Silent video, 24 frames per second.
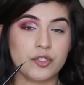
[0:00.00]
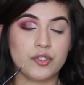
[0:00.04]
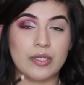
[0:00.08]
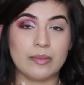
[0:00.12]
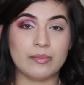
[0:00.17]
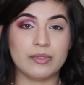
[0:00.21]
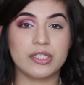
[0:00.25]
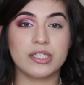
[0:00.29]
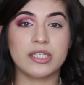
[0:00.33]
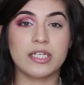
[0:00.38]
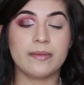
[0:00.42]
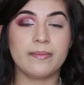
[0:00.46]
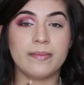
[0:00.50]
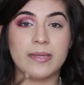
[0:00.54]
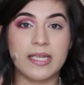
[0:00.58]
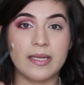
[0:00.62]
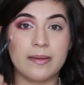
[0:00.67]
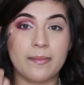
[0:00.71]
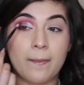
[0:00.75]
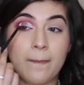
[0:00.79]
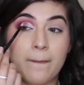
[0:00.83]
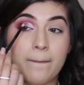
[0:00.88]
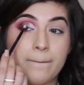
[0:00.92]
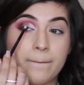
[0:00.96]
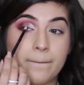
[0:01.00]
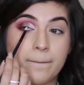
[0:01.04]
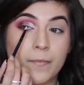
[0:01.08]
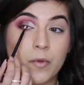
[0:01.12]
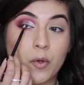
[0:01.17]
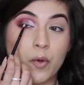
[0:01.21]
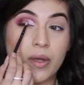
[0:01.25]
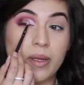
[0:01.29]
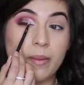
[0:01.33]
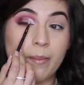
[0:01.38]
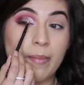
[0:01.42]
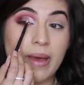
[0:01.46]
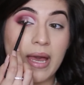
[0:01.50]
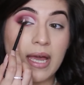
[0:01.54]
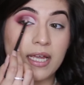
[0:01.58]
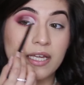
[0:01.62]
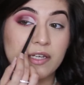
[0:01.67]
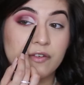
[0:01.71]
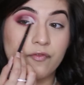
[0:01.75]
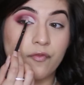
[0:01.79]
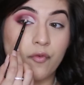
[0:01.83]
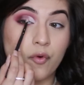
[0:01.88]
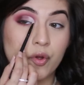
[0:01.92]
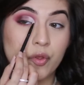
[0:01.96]
So I'm just gonna be going back
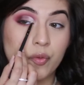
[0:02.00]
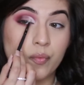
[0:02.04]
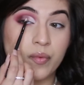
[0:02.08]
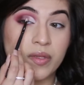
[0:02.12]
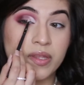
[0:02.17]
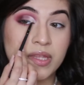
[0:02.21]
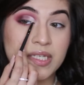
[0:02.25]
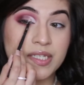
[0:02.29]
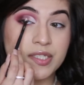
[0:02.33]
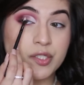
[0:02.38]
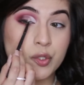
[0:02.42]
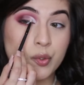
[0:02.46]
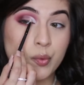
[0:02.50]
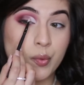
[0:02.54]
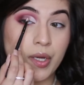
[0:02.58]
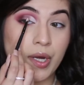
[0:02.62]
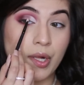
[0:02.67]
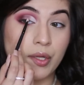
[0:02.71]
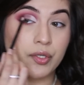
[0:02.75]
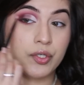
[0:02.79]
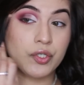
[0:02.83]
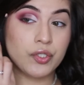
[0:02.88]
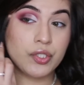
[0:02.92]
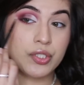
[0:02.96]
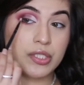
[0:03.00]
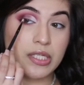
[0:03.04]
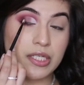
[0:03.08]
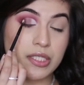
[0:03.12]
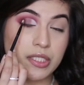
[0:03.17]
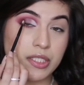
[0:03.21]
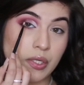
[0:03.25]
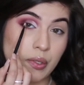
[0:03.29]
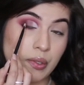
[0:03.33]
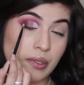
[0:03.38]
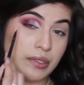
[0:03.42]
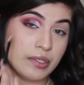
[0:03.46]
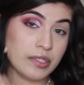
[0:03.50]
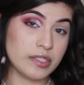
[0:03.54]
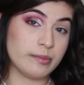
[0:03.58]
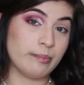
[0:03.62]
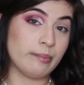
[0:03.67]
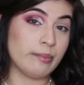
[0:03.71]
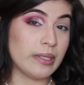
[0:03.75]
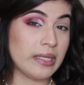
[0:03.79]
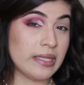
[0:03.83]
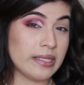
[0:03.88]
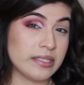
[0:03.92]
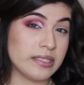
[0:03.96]
and forth with these two colors until it looks
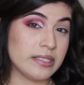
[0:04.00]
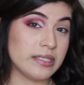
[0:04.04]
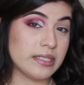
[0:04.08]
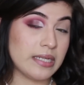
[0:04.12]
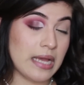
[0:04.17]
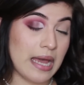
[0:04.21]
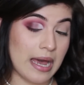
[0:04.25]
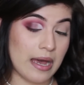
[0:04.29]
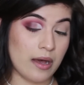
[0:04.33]
blended